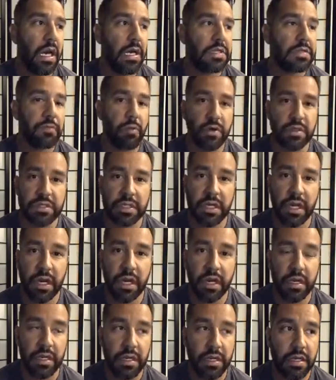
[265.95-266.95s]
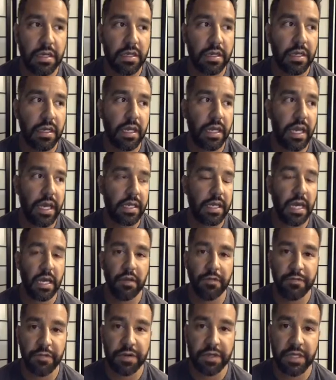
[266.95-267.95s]
sports car,
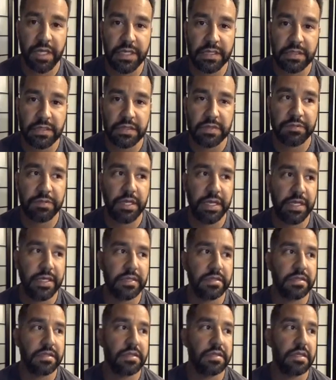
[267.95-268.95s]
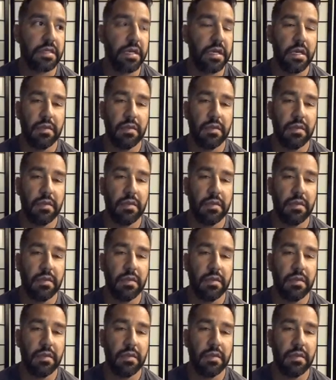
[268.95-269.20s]
California license plates,